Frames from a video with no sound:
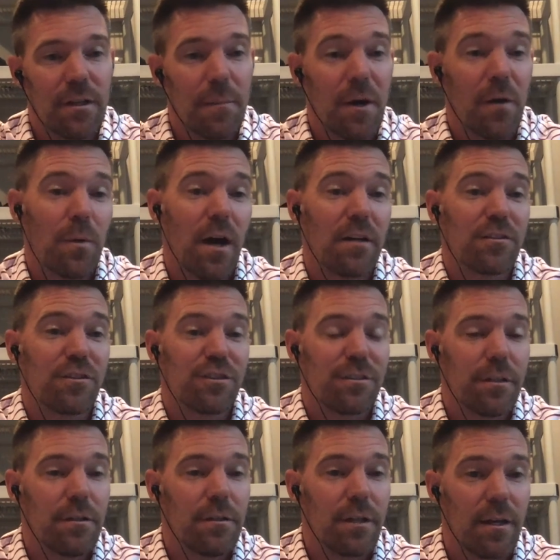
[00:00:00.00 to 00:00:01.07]
How about Roger
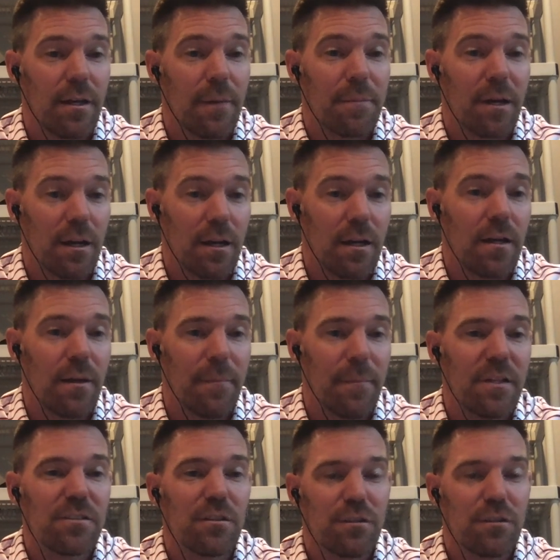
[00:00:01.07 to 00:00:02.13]
Steele getting up there? He hit a
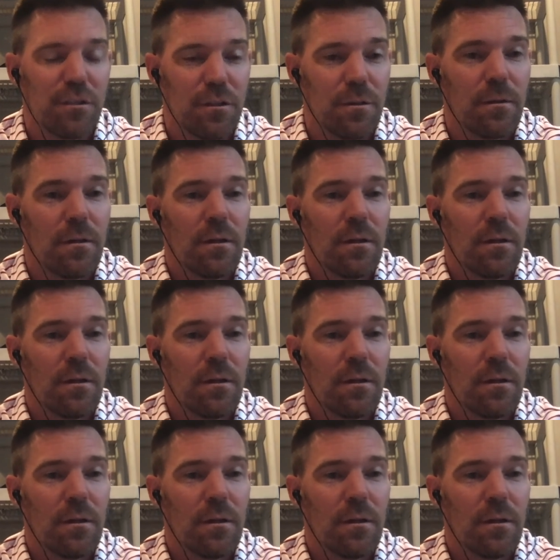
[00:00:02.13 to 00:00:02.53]
missile too.